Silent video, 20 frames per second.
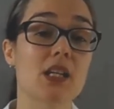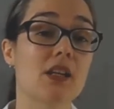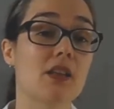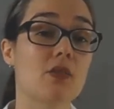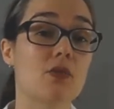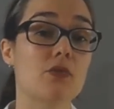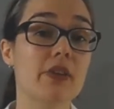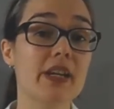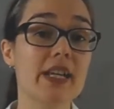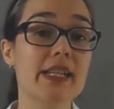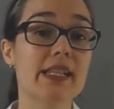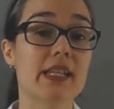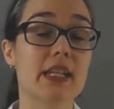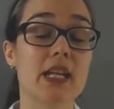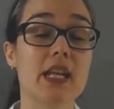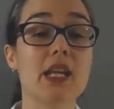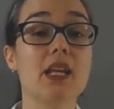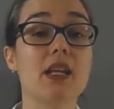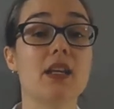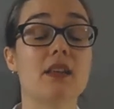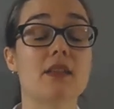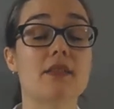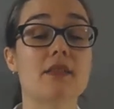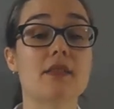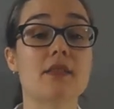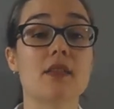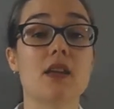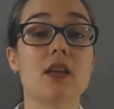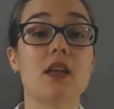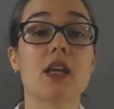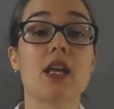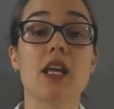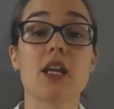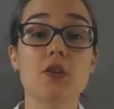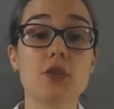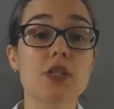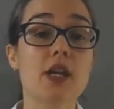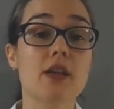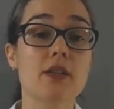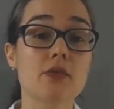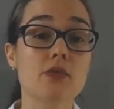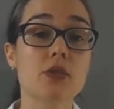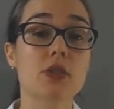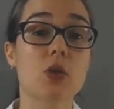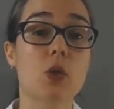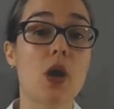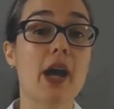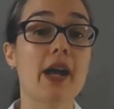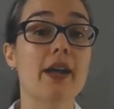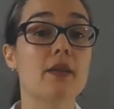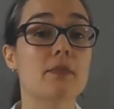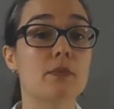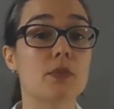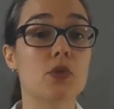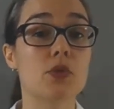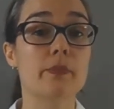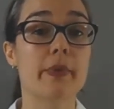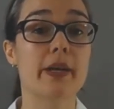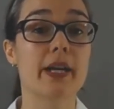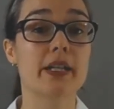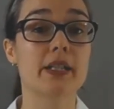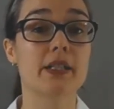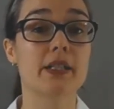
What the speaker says: And the reason is it does require more